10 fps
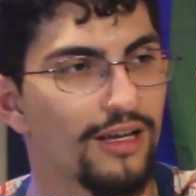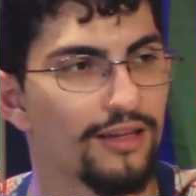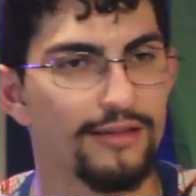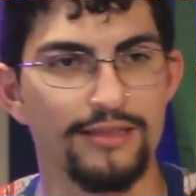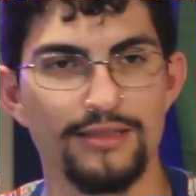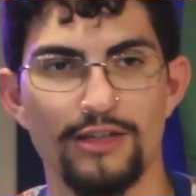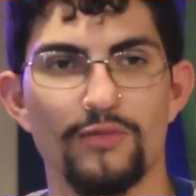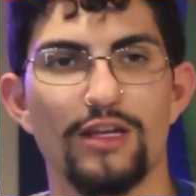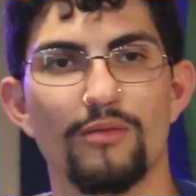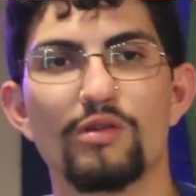This is
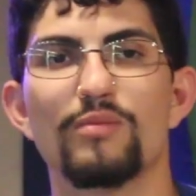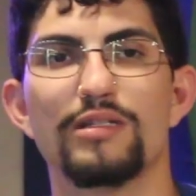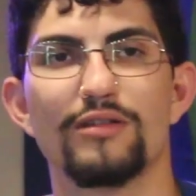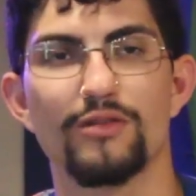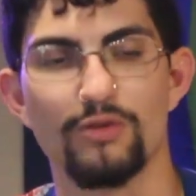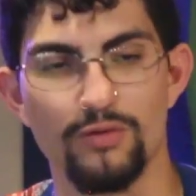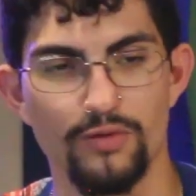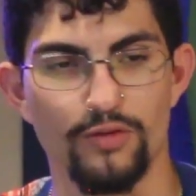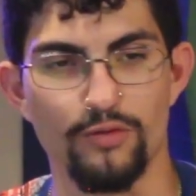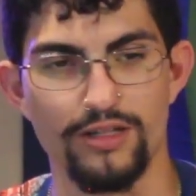something I'm going to be dealing with for
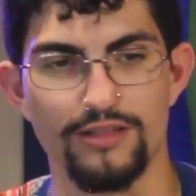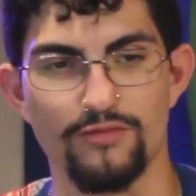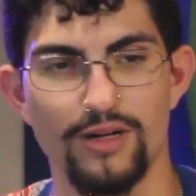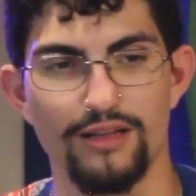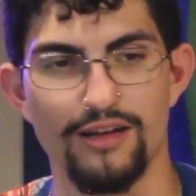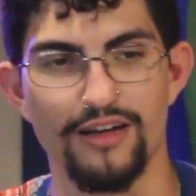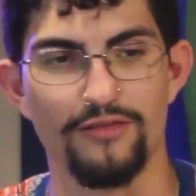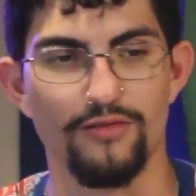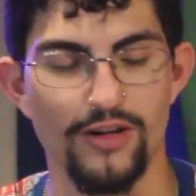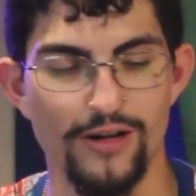the rest of my life.